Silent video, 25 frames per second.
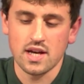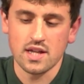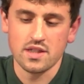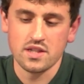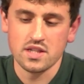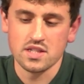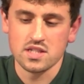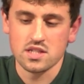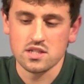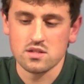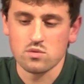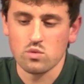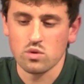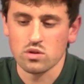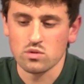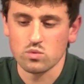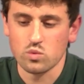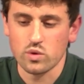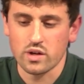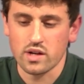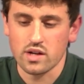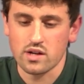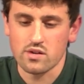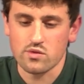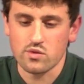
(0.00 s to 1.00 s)
and this is what
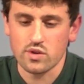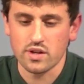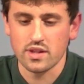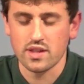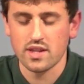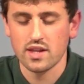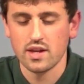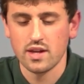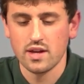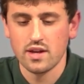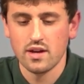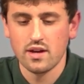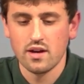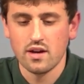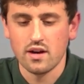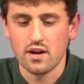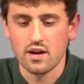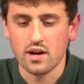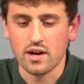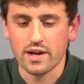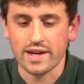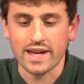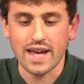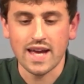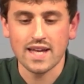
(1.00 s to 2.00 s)
we can read.
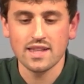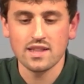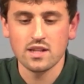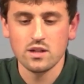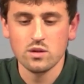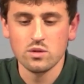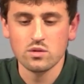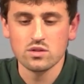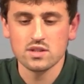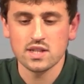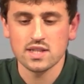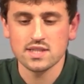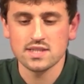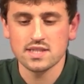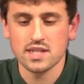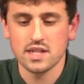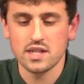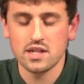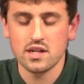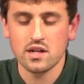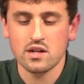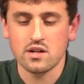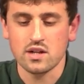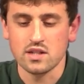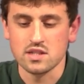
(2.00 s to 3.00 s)
Uh, looked at
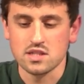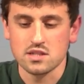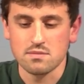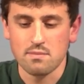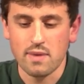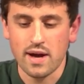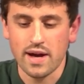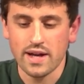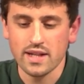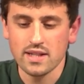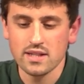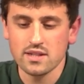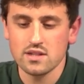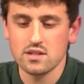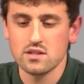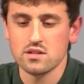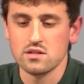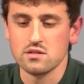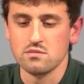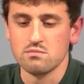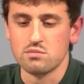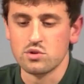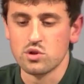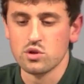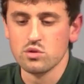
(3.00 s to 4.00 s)
Tenar and smiled,
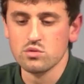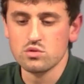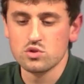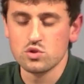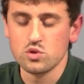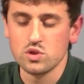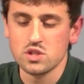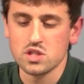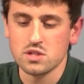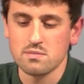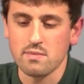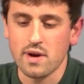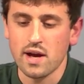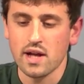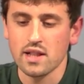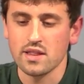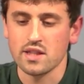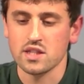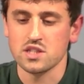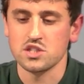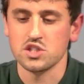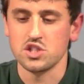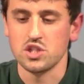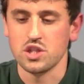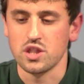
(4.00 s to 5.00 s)
the broad, sweet smile
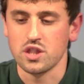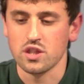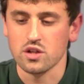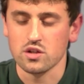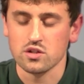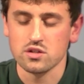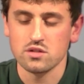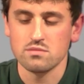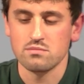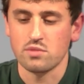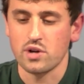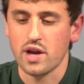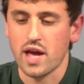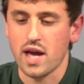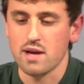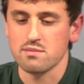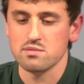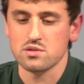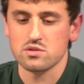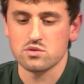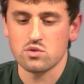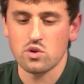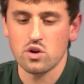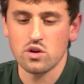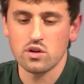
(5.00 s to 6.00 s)
that she thought,
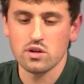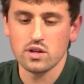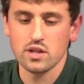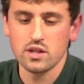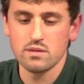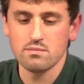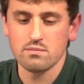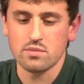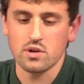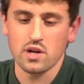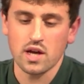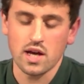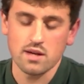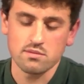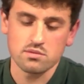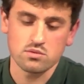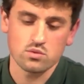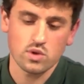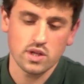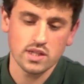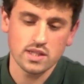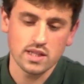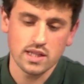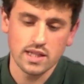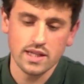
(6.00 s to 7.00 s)
perhaps strongly, perhaps
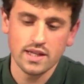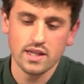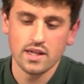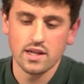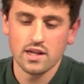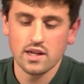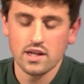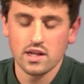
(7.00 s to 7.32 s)
rightly,